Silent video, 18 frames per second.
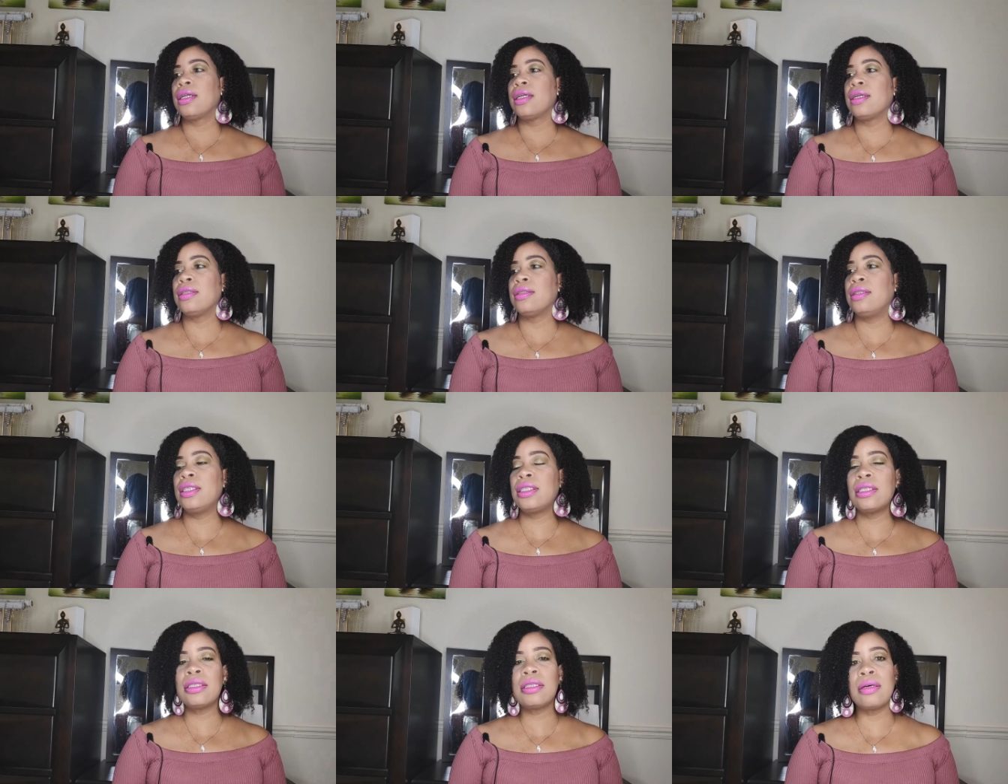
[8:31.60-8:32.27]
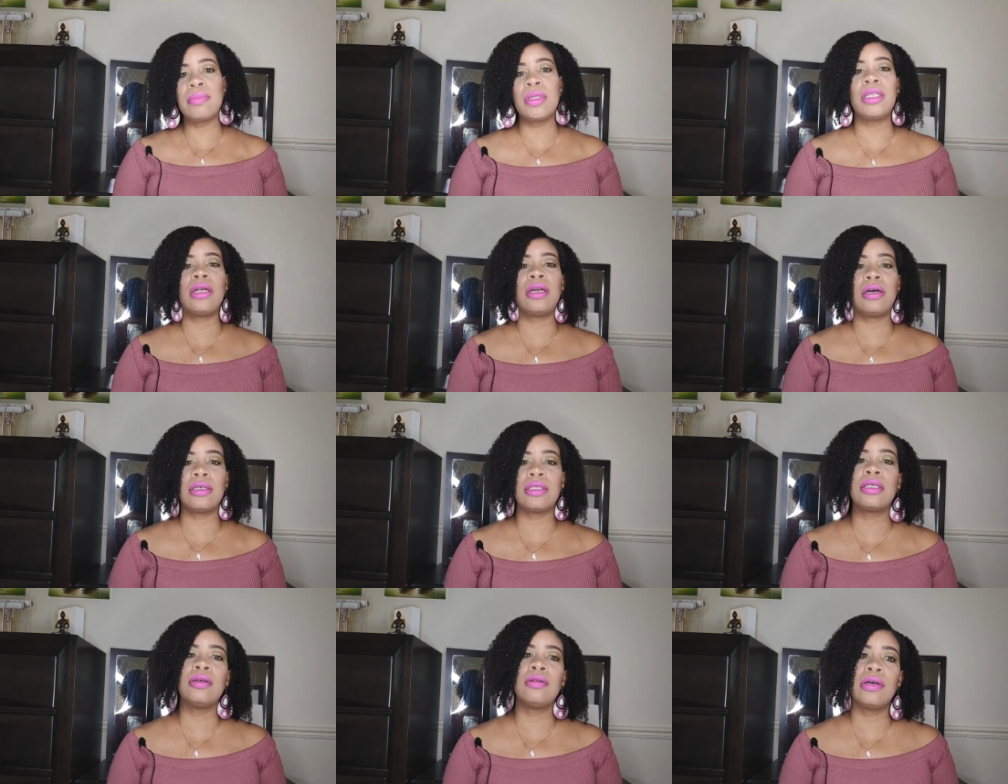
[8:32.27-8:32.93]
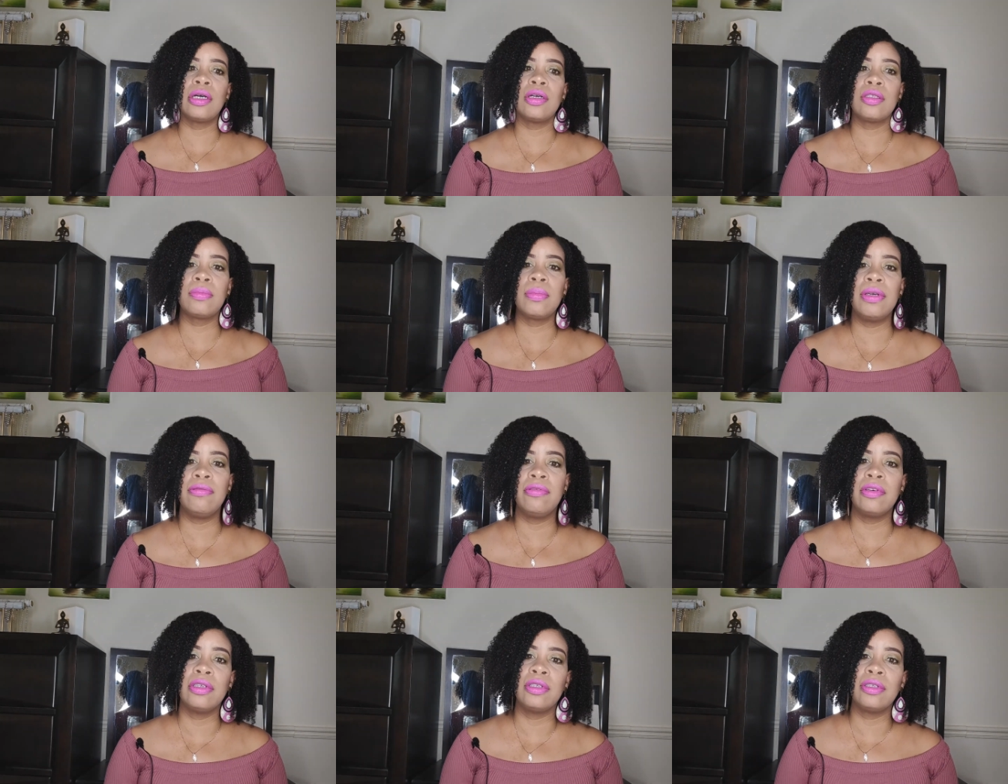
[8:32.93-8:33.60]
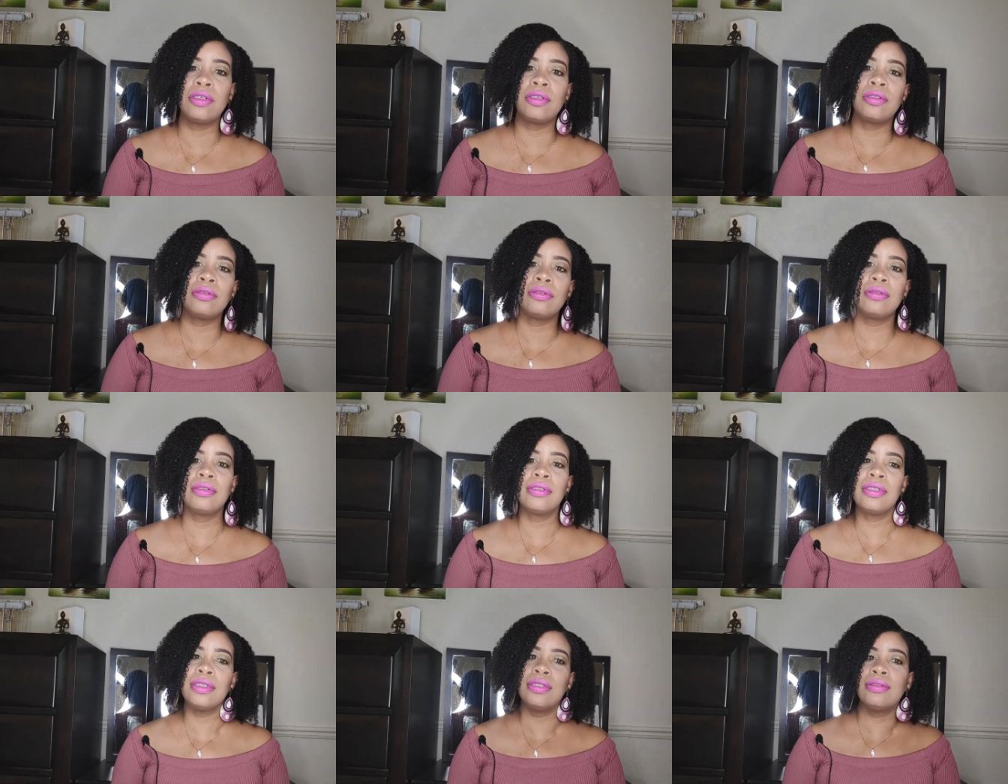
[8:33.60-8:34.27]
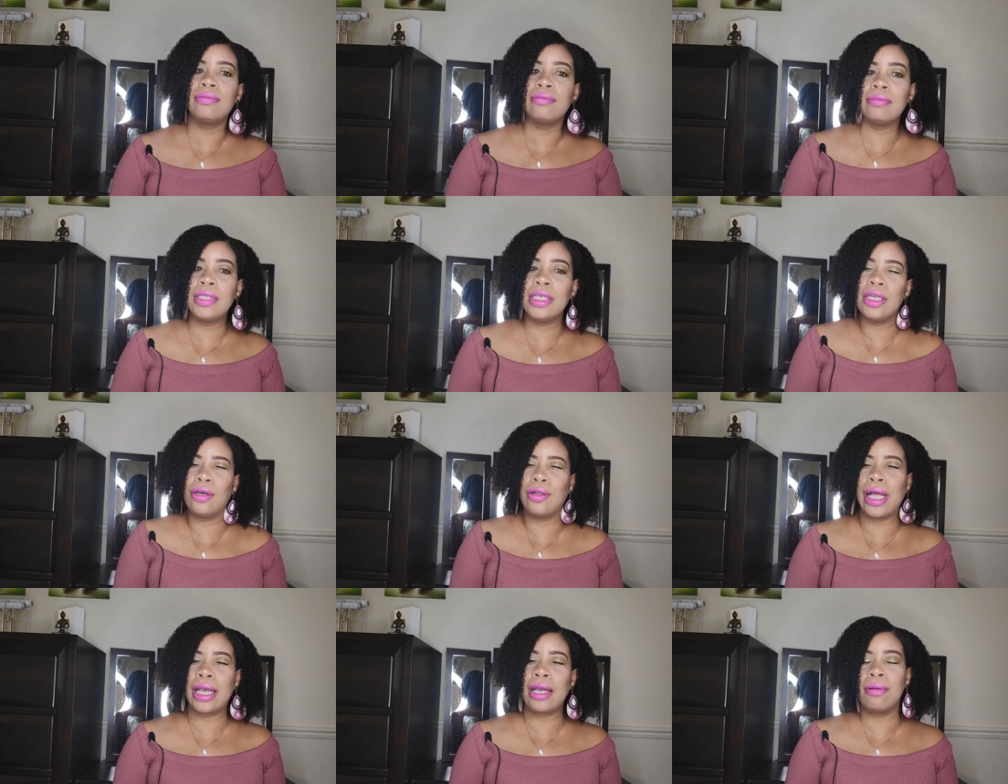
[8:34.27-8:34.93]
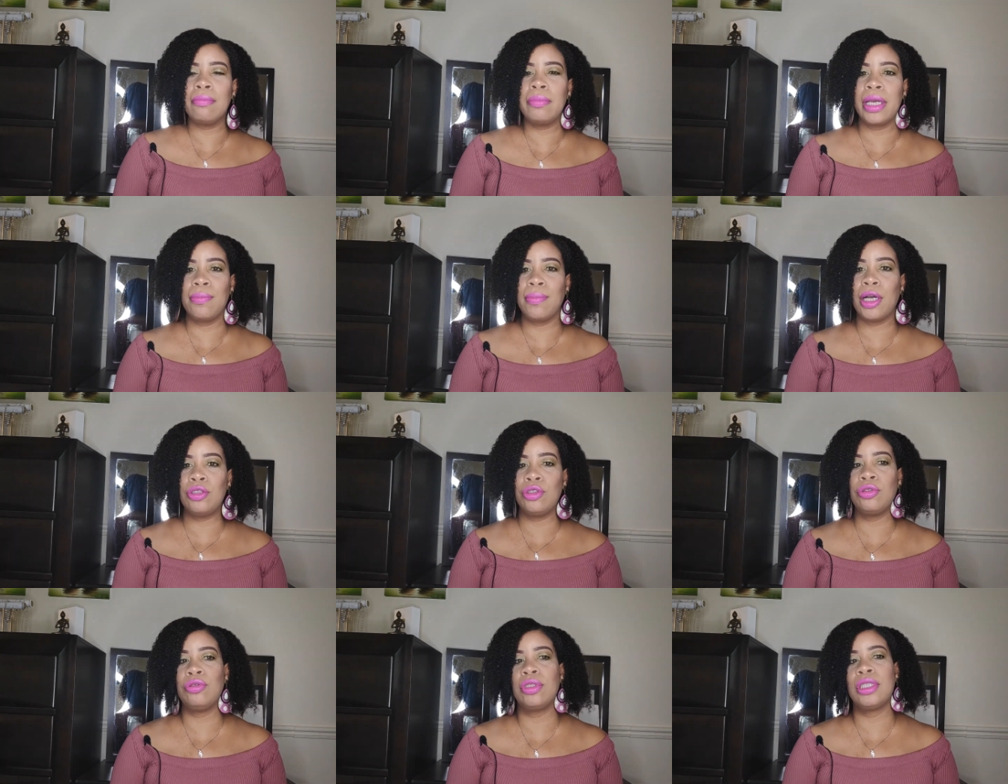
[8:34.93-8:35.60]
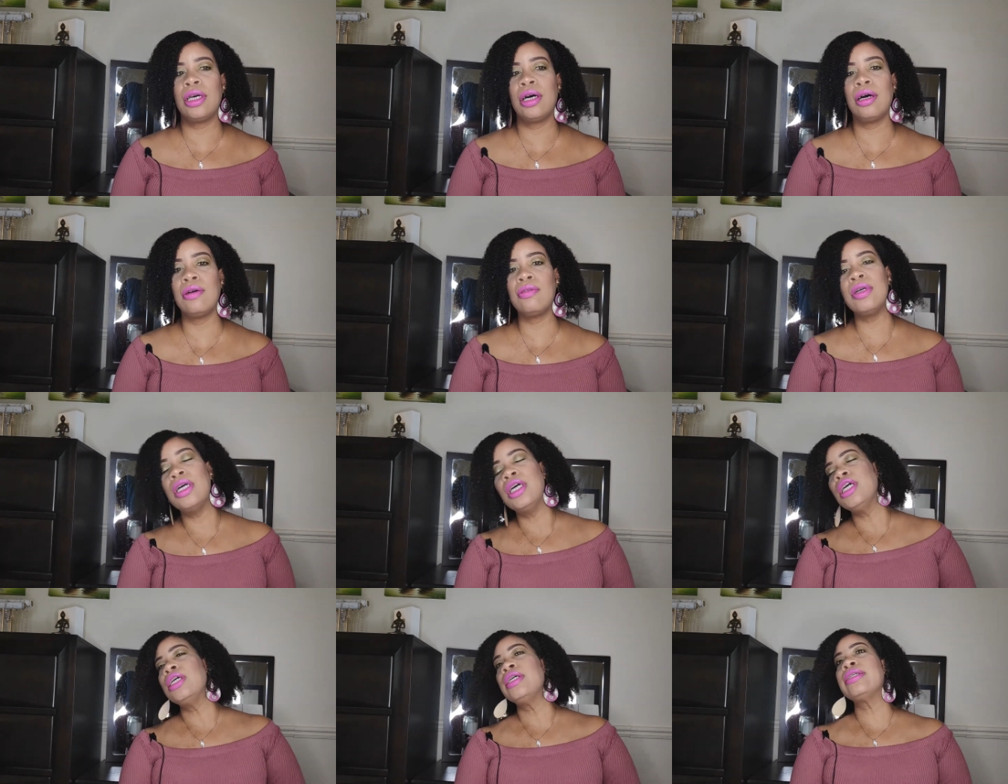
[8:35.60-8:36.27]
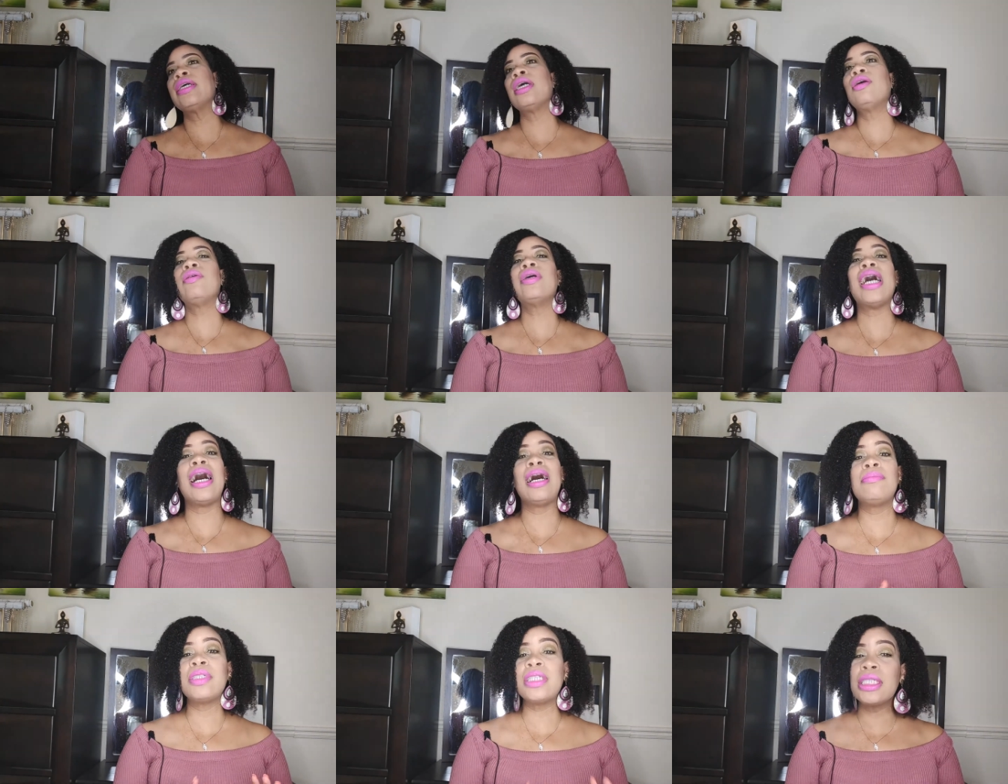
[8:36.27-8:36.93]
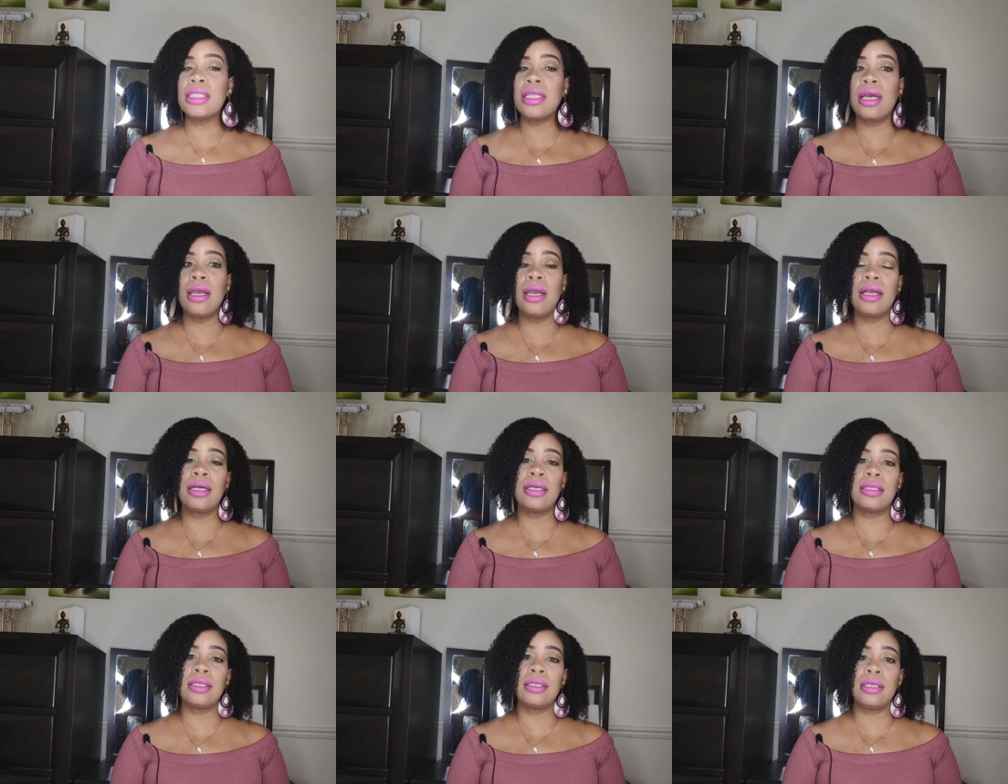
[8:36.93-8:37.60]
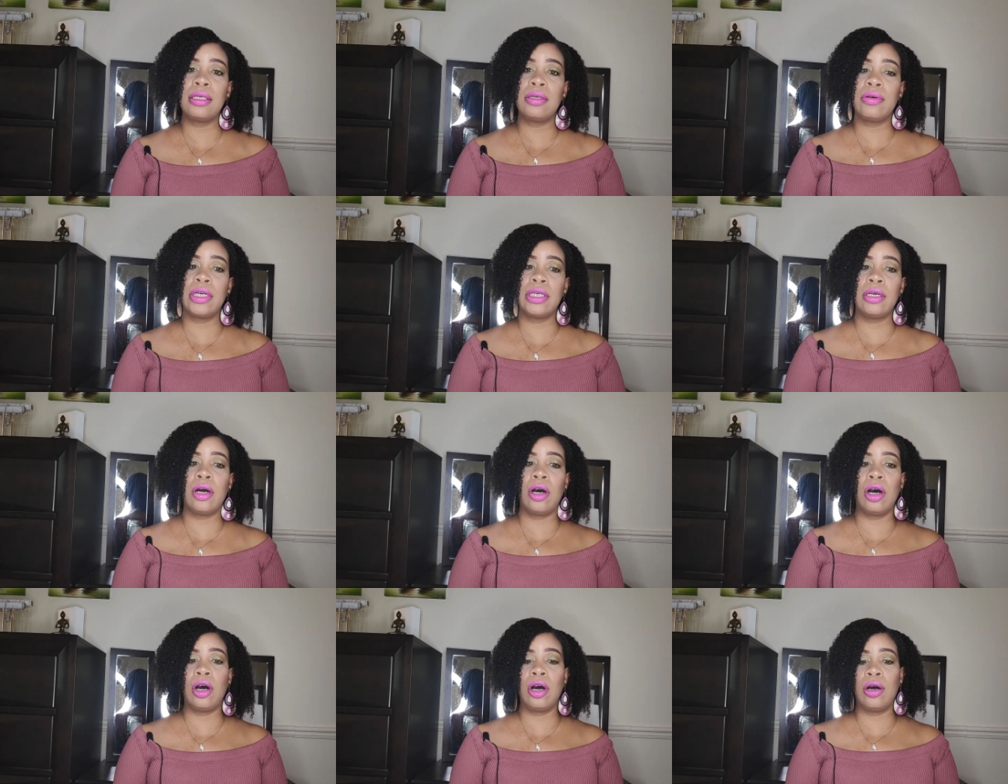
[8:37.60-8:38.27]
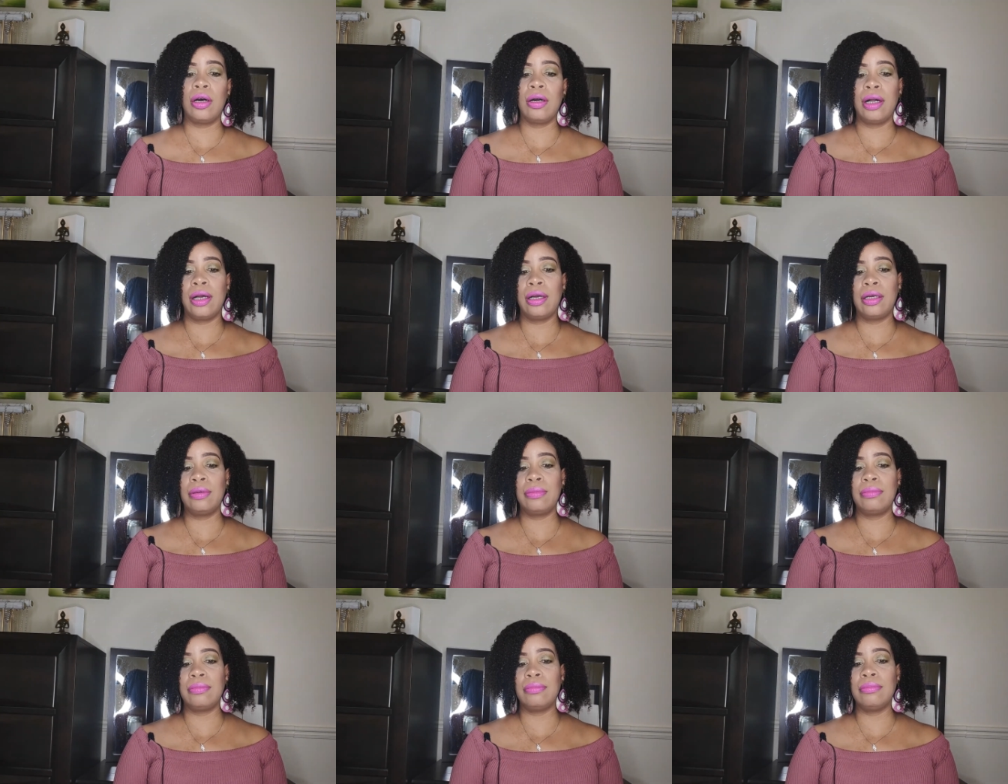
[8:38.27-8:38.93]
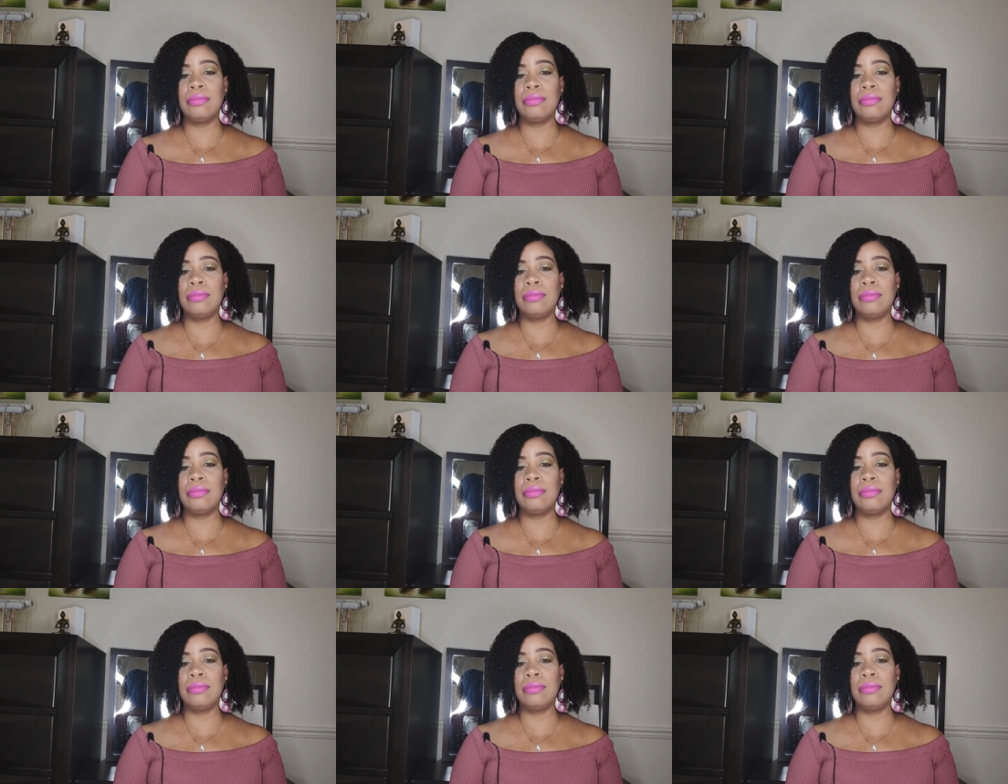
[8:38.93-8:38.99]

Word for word: this is something that also helps me feel you know like i'm being my true self so i'm just saying consider it y'all um,